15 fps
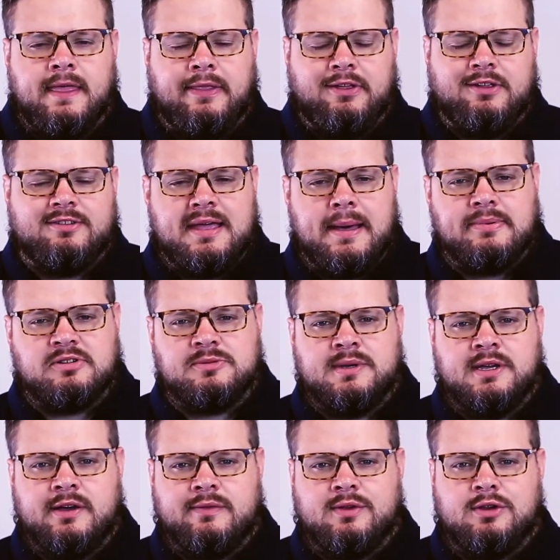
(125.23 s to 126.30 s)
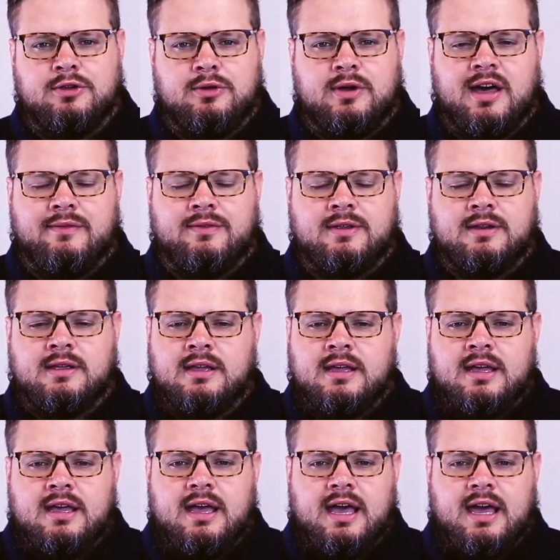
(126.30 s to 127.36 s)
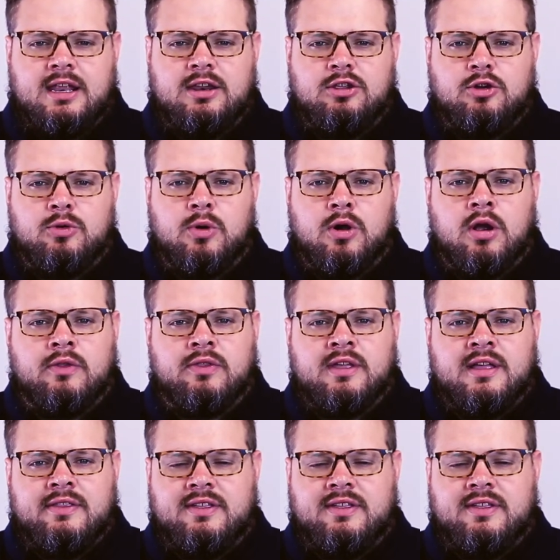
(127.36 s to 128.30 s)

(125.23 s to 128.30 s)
and the establishment of a new heaven and new earth.